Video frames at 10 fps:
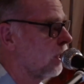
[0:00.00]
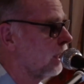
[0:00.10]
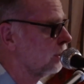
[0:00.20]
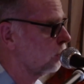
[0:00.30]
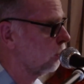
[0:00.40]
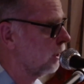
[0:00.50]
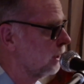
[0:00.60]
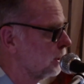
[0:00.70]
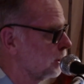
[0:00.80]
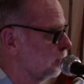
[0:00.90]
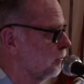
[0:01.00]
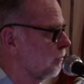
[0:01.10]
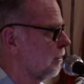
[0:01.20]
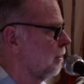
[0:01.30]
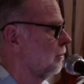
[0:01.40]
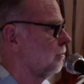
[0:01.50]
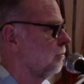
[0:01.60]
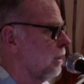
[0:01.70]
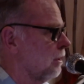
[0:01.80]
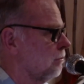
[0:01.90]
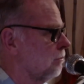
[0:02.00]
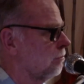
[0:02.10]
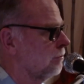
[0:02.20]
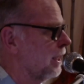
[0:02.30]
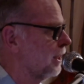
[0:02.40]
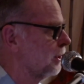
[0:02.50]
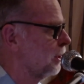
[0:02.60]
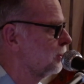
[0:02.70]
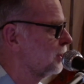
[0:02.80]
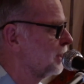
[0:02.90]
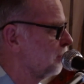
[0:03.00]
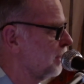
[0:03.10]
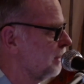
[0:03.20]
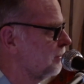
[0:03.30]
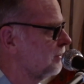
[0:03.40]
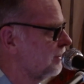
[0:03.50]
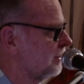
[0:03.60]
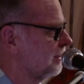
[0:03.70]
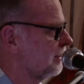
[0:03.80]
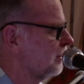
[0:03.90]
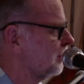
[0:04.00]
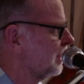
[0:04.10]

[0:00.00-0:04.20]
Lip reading: in 2 months, getting close to 70. Not that